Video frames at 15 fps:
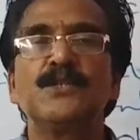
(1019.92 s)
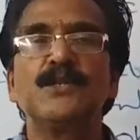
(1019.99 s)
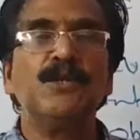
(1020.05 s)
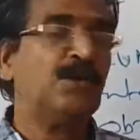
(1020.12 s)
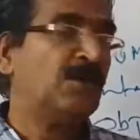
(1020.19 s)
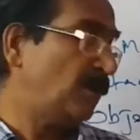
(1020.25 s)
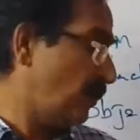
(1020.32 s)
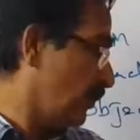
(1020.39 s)

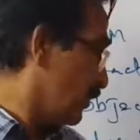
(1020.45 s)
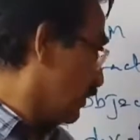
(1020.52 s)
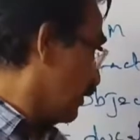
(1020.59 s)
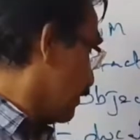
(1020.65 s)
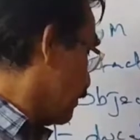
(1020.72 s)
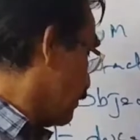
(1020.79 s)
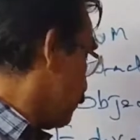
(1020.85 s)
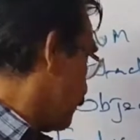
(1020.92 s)
So
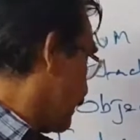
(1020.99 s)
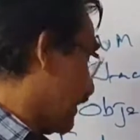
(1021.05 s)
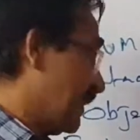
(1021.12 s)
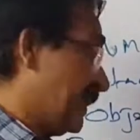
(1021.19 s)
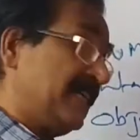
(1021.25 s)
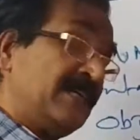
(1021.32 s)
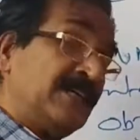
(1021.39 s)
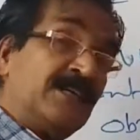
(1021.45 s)
you
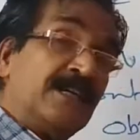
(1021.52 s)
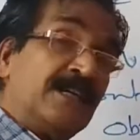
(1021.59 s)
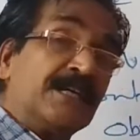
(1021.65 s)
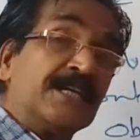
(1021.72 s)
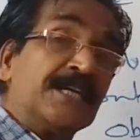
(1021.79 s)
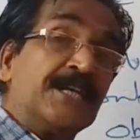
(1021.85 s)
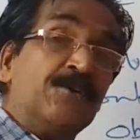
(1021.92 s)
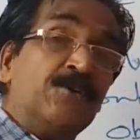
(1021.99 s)
can
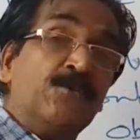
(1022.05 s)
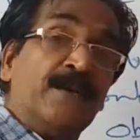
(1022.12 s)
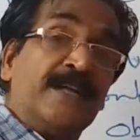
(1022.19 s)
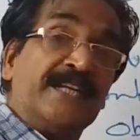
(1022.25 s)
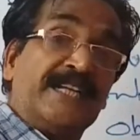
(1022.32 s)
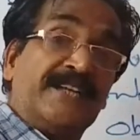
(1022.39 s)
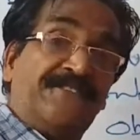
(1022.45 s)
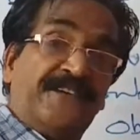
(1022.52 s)
give
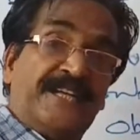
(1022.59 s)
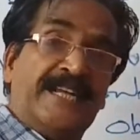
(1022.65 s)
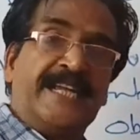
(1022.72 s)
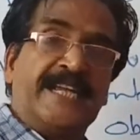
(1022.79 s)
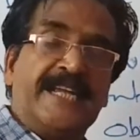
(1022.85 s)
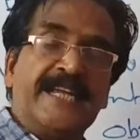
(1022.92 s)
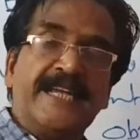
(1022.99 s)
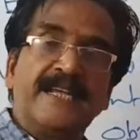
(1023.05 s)
one
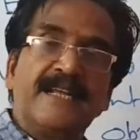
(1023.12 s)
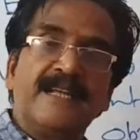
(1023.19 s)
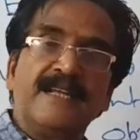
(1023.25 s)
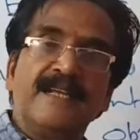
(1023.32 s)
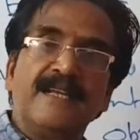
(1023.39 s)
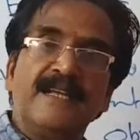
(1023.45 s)
referee,